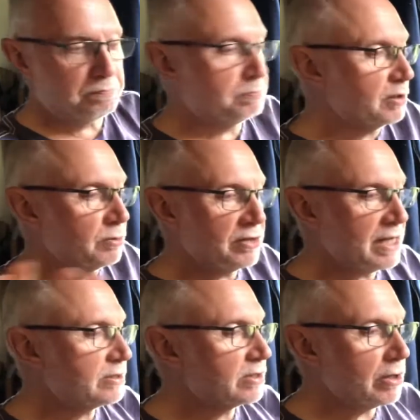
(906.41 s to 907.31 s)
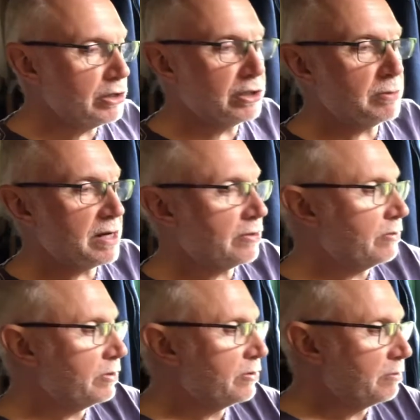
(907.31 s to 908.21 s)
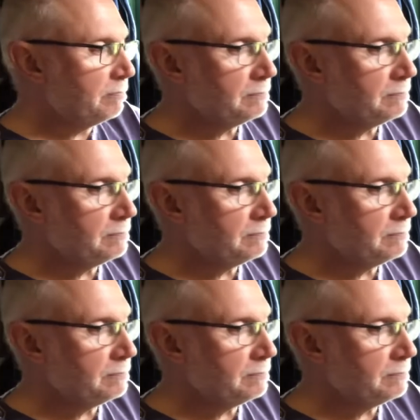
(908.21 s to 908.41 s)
put them on their side. You can do anything with them.